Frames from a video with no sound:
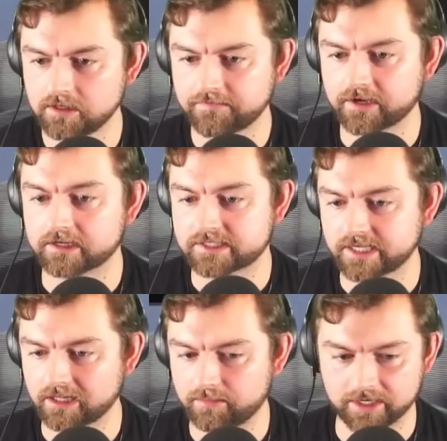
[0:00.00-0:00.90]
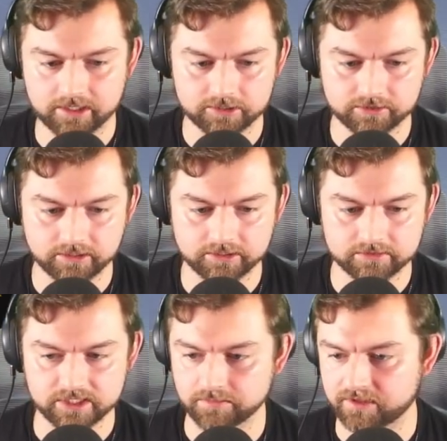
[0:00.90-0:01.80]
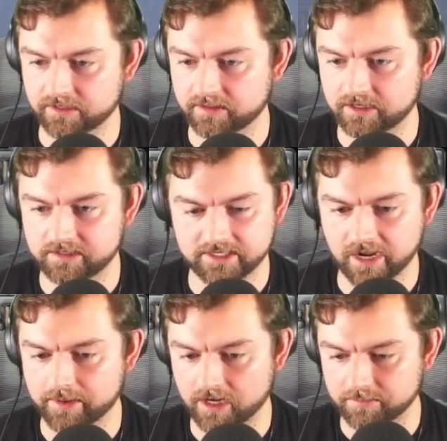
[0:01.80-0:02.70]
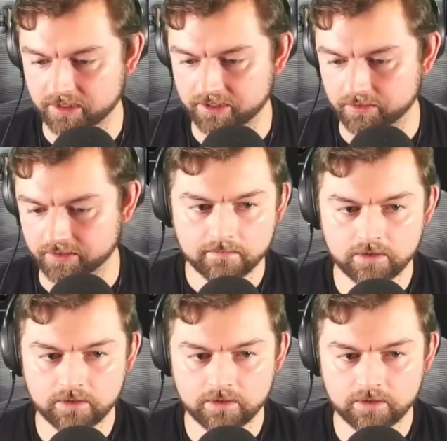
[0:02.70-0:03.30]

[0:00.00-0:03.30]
If I gotta sell out my country to do something, then damn it, I'm gonna do it.